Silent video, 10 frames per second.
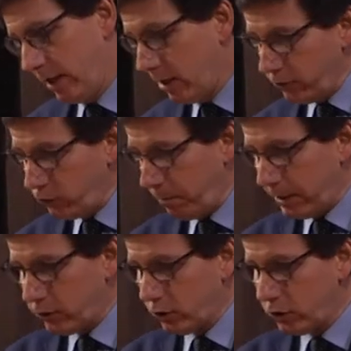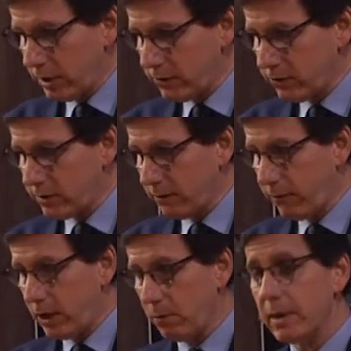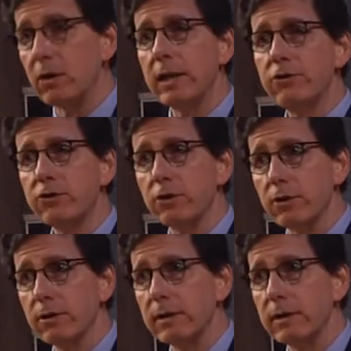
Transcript: He also pictured Jesus as a fellow Middle Easterner,